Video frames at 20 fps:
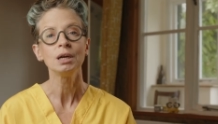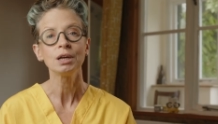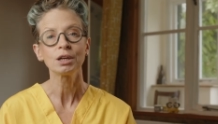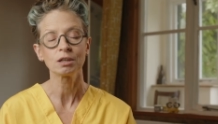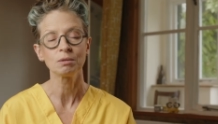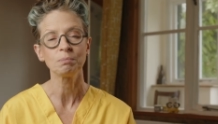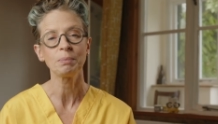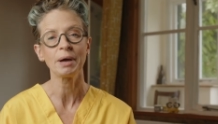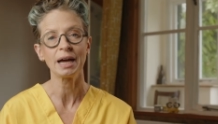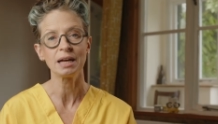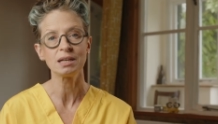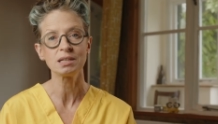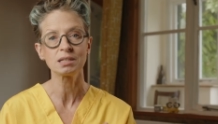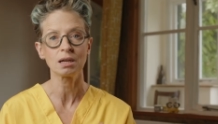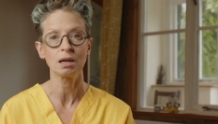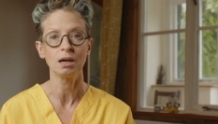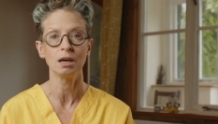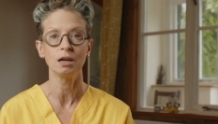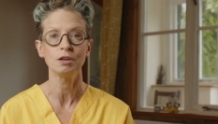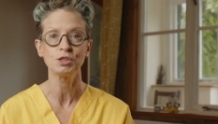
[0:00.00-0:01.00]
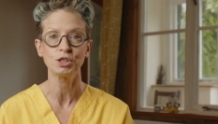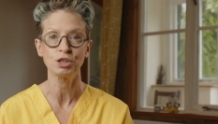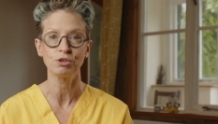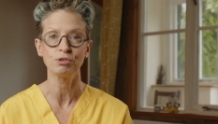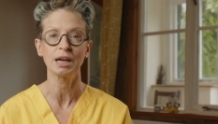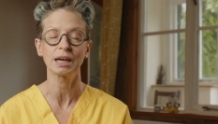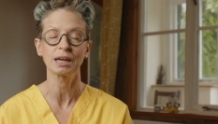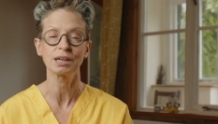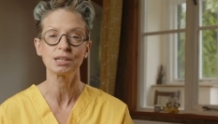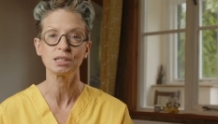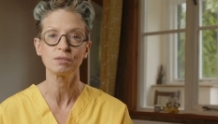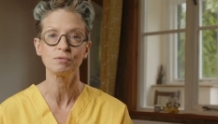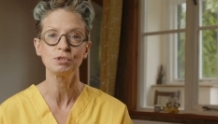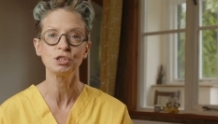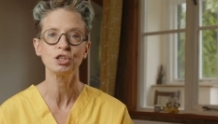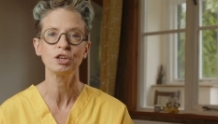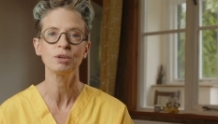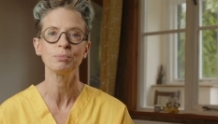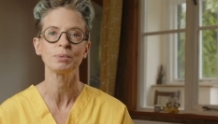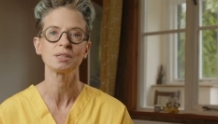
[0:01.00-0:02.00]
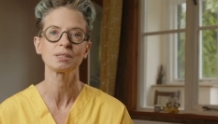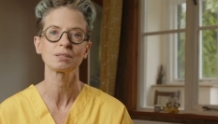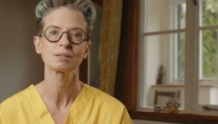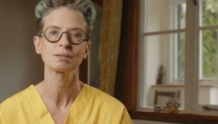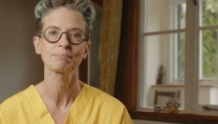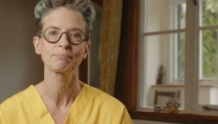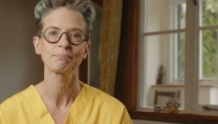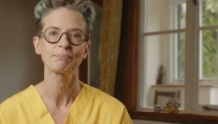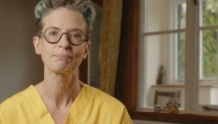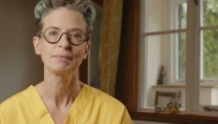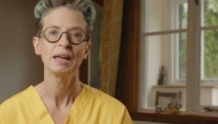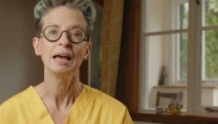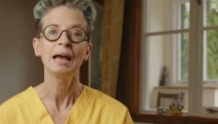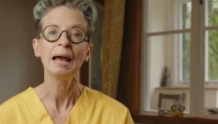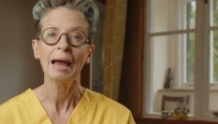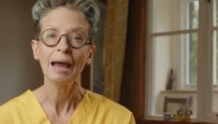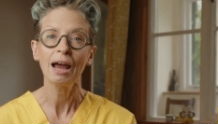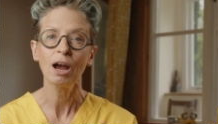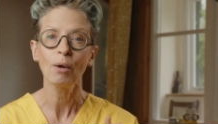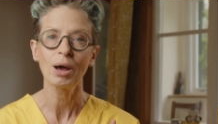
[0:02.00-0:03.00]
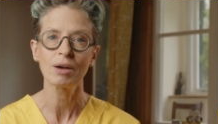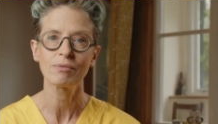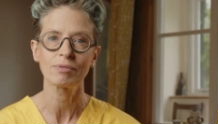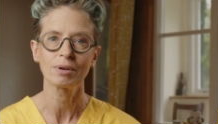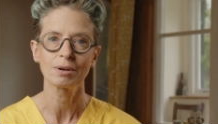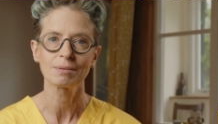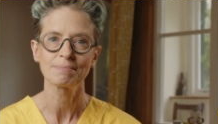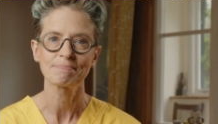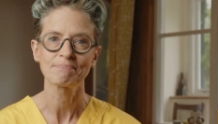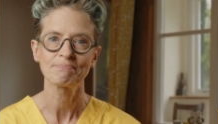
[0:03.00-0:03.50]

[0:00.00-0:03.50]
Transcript: compared to HER2 negative tumours. However,